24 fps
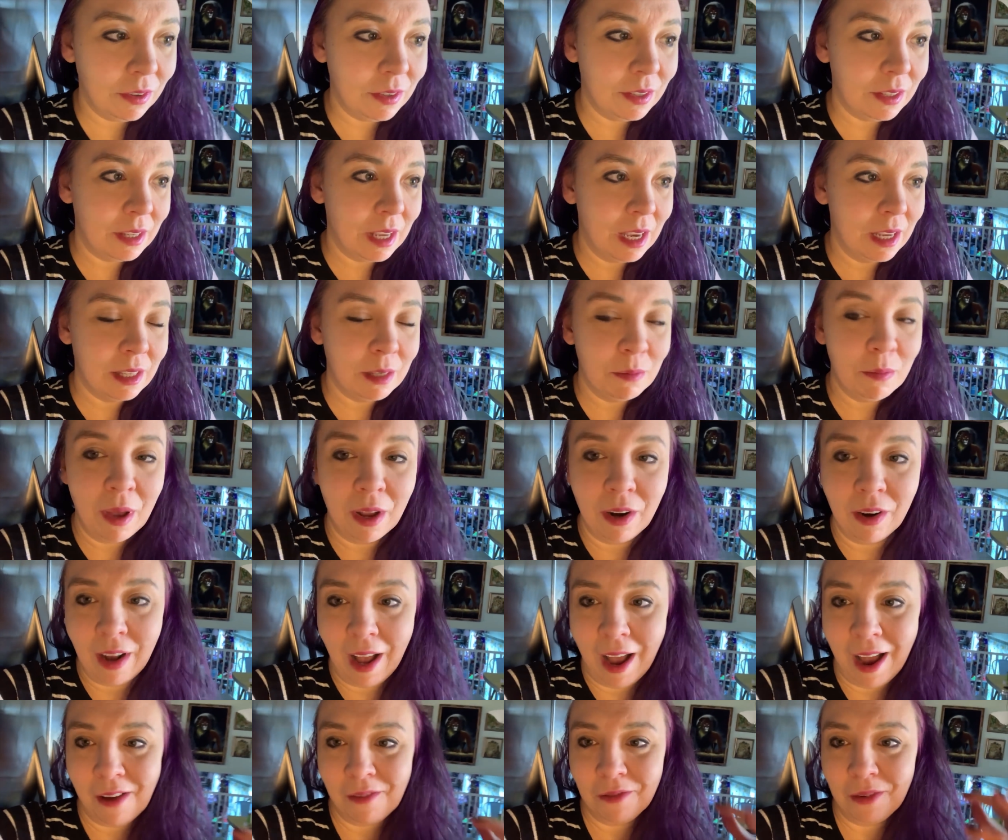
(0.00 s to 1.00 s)
It's better to
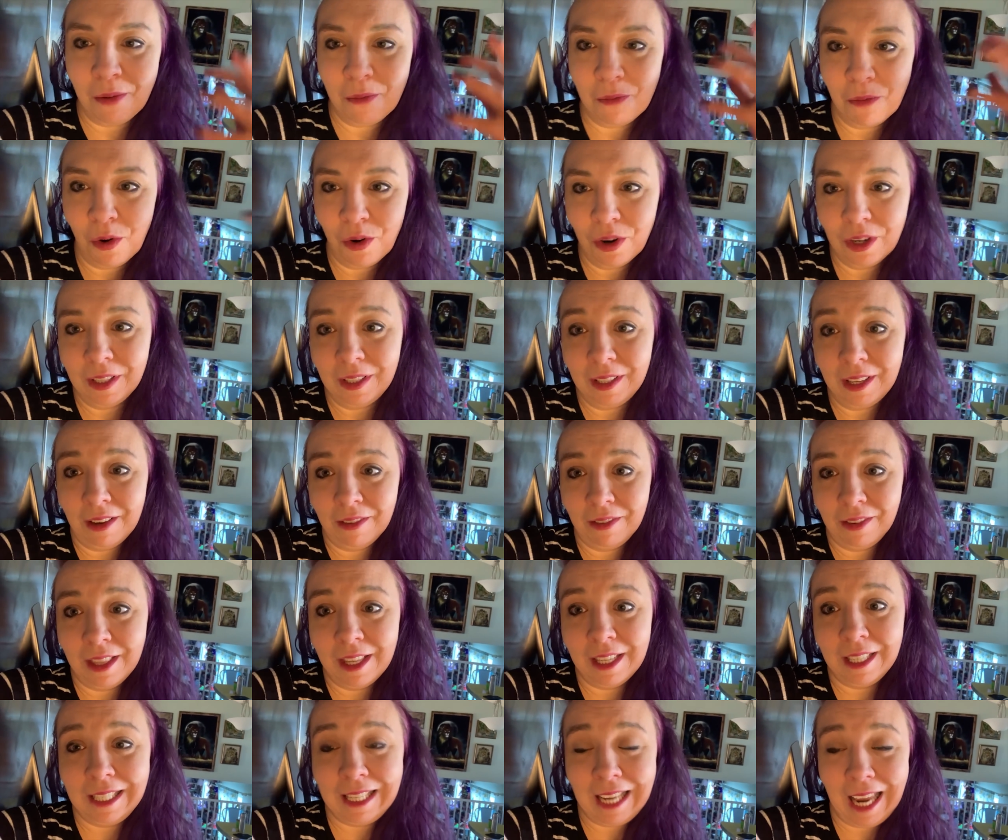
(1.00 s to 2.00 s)
have more stuff and
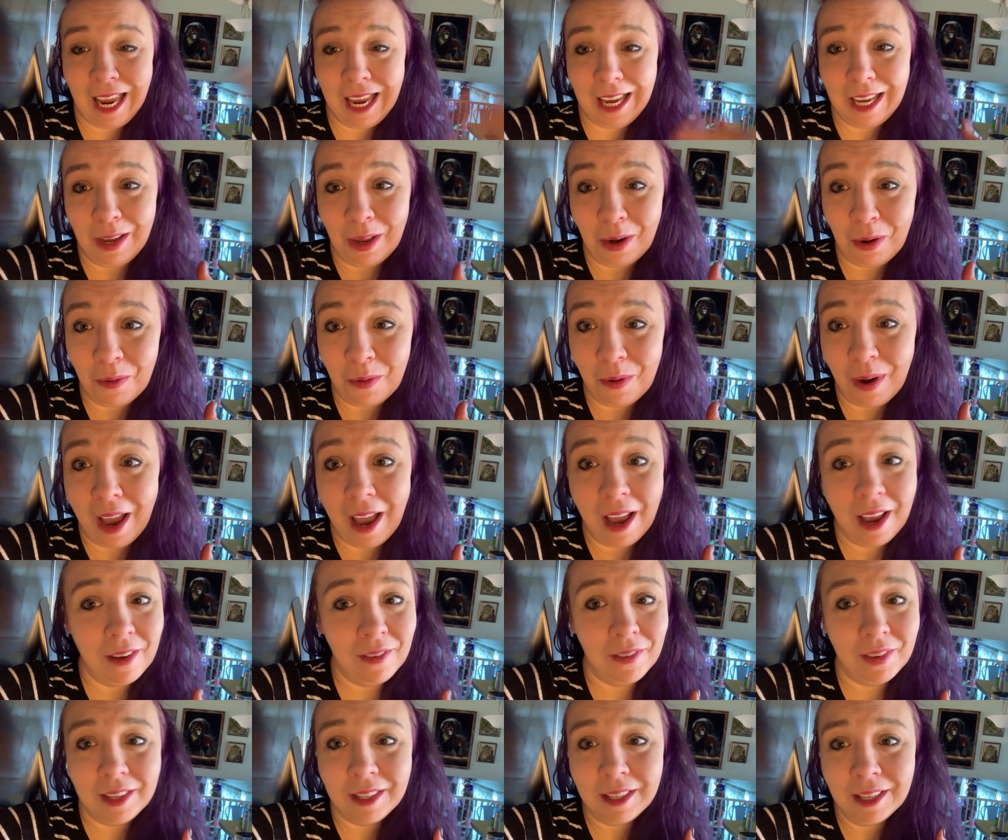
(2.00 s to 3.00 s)
then take it away if
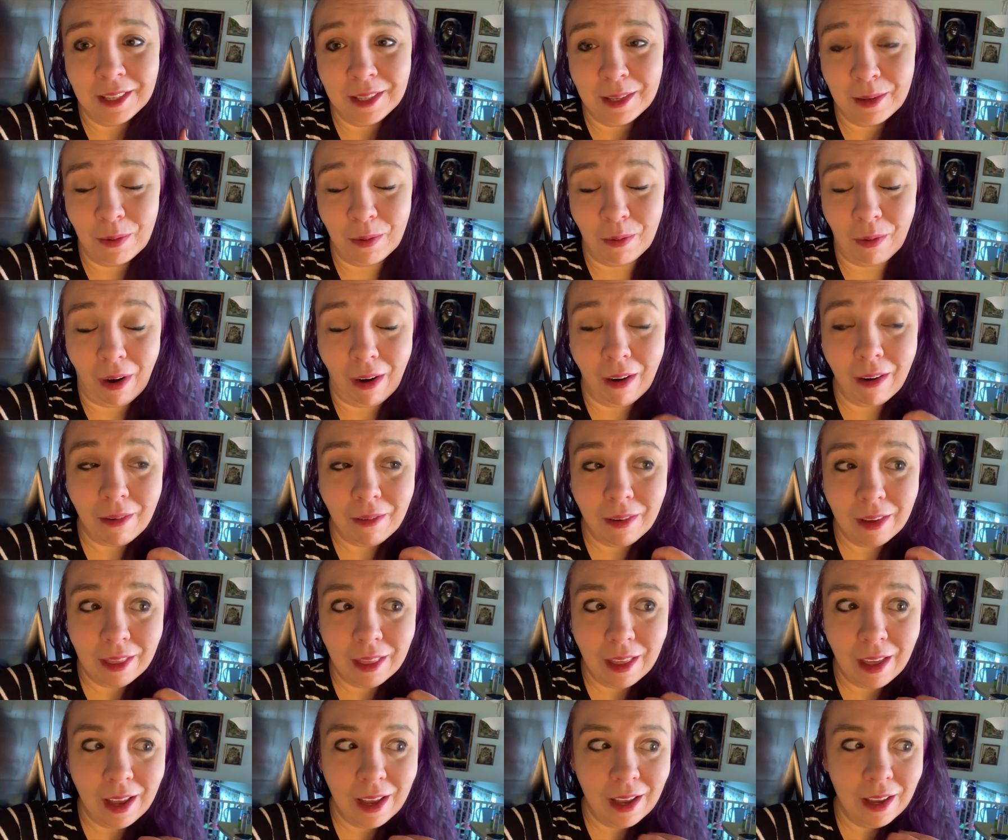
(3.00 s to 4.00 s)
it doesn't work with
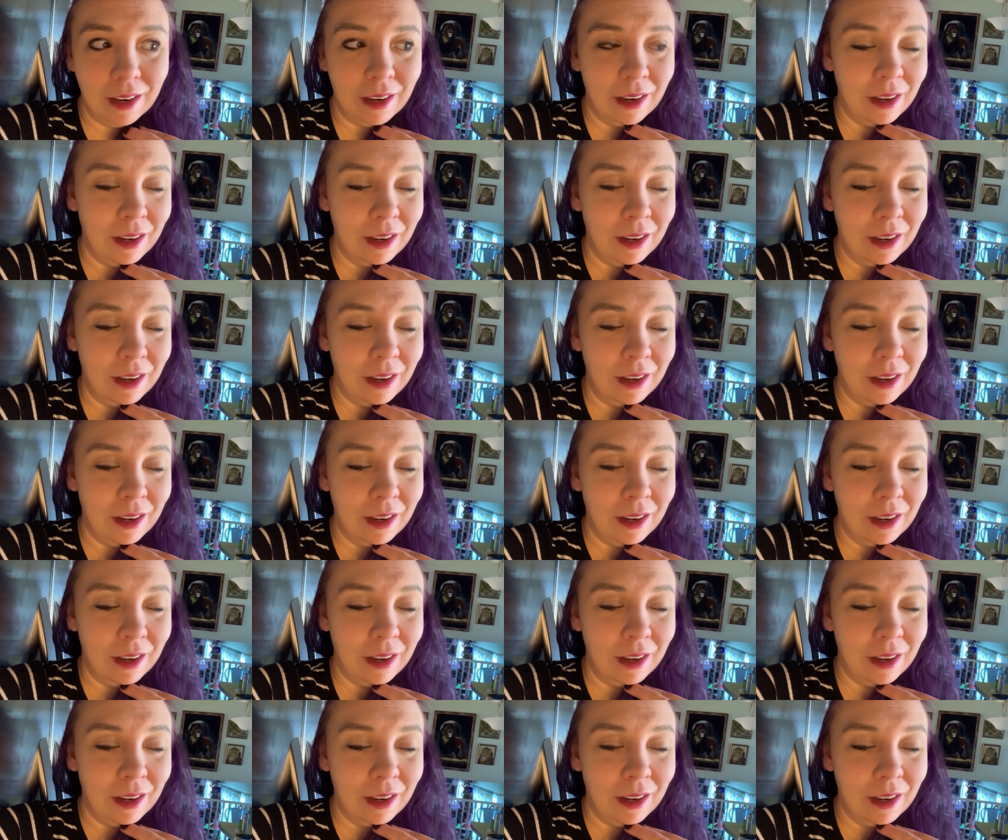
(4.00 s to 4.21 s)
it.